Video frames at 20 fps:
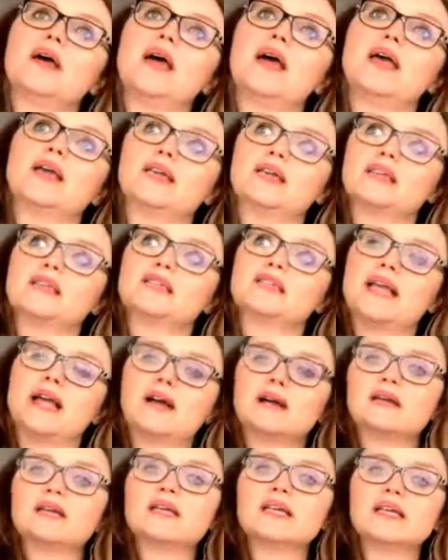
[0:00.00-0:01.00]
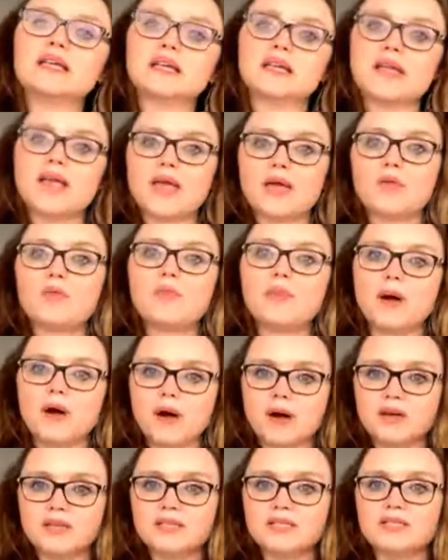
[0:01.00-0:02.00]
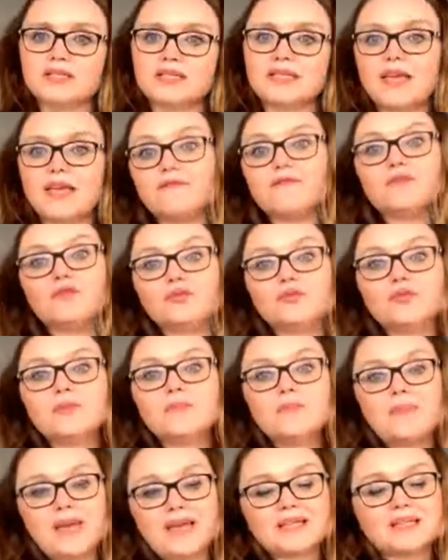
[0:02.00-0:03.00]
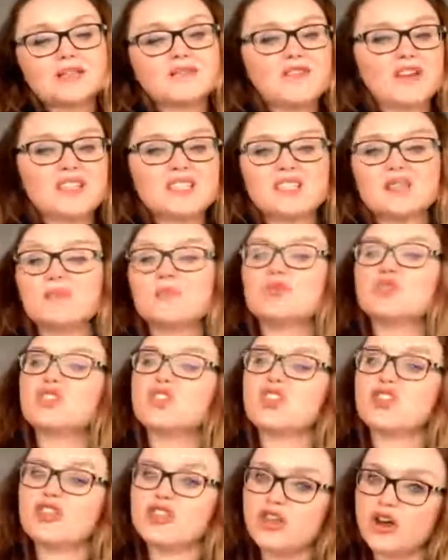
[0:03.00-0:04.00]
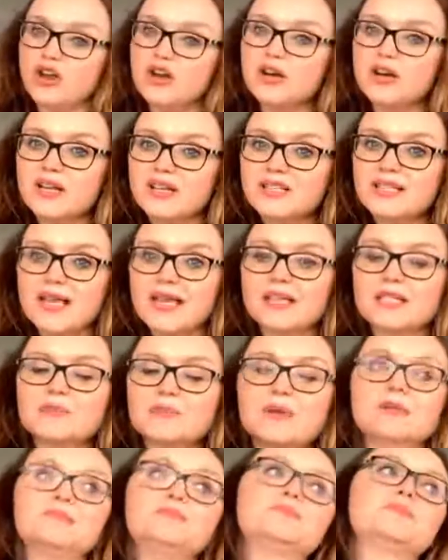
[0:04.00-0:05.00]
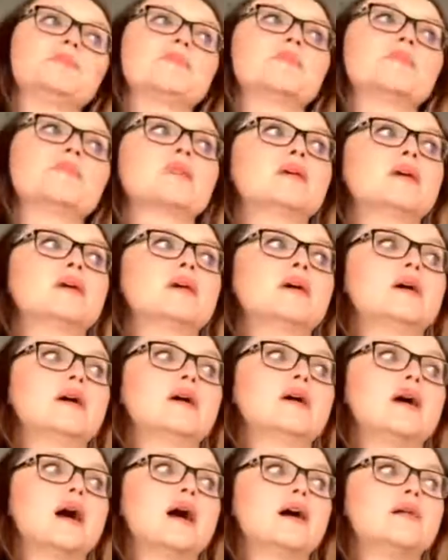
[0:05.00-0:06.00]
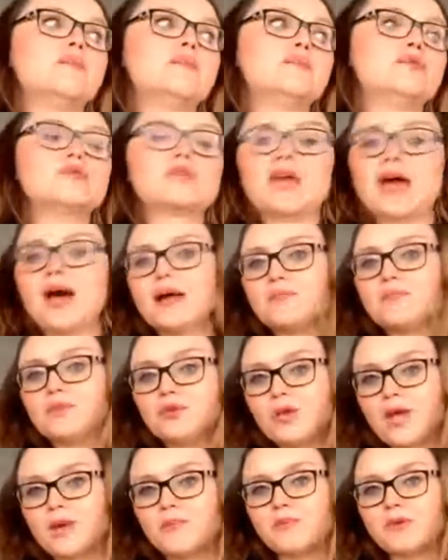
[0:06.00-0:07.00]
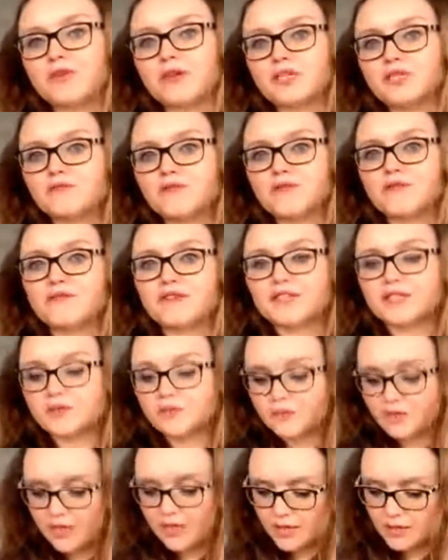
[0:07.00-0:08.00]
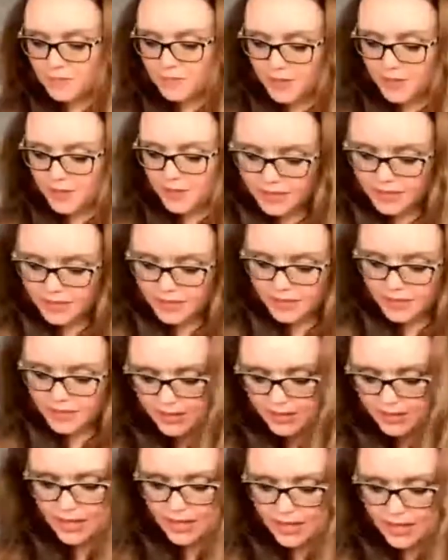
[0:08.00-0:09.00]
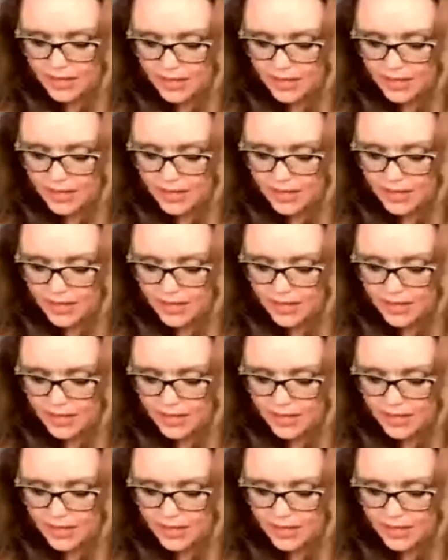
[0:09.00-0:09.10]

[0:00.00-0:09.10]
It certainly can help us give you the best advice and the most thorough assessment. You can book in with us for physical therapy and